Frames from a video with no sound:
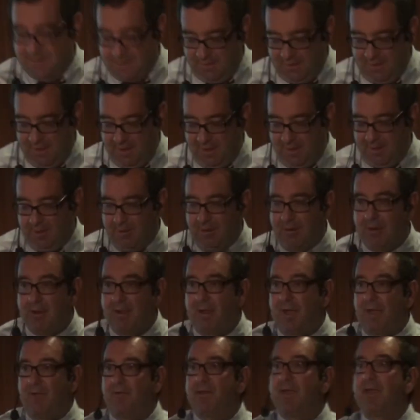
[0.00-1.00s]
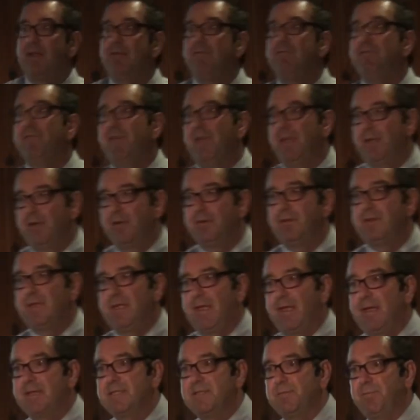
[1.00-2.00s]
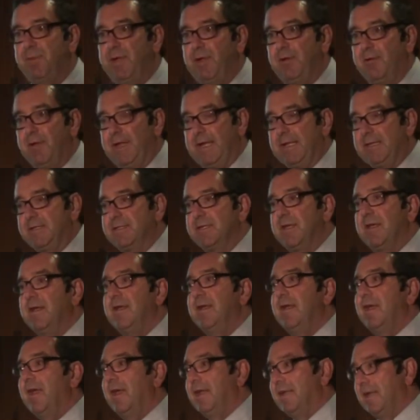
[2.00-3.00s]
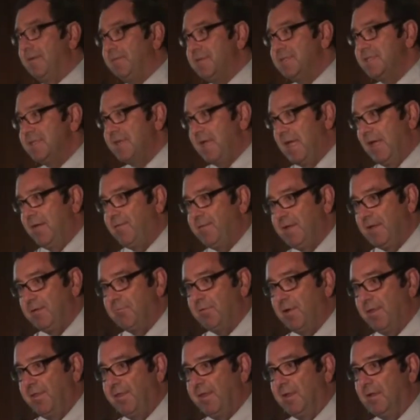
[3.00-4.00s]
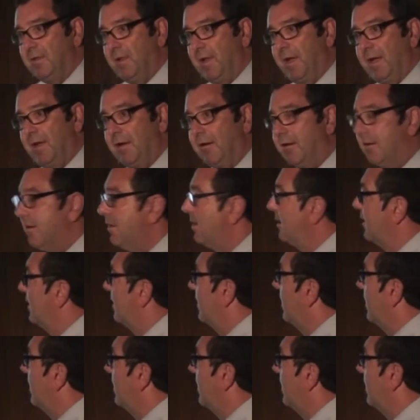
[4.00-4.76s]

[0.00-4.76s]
this layer, I've configured the experience, and I've saved it with the layer.